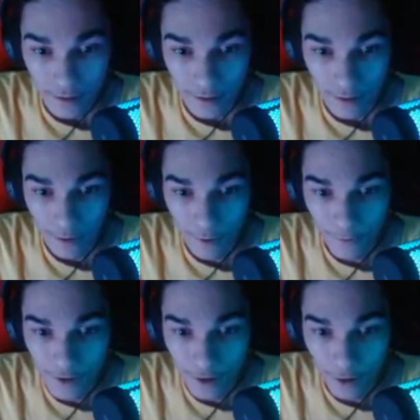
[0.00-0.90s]
I don't know if
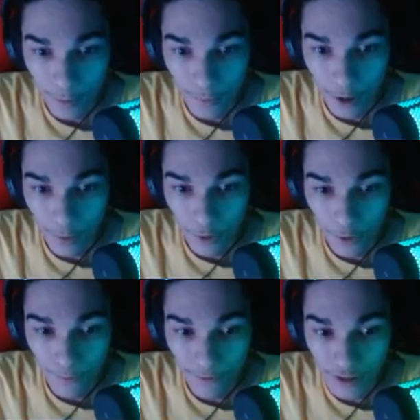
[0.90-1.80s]
he's gonna come by, but
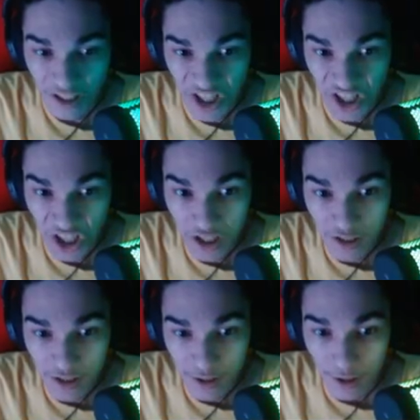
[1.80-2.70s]
hopefully not.
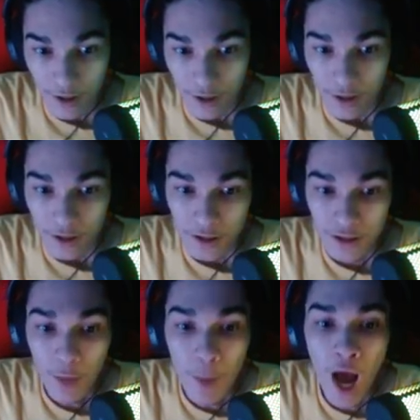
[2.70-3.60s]

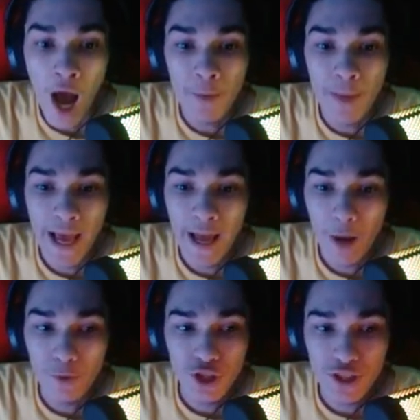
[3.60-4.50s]
Come on, man.
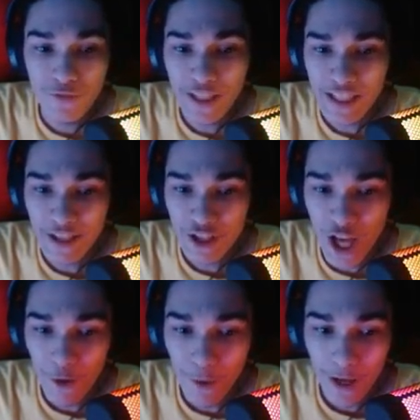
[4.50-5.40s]
I was just fixing the
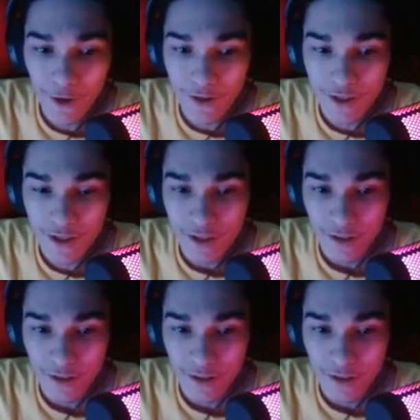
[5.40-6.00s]
generators.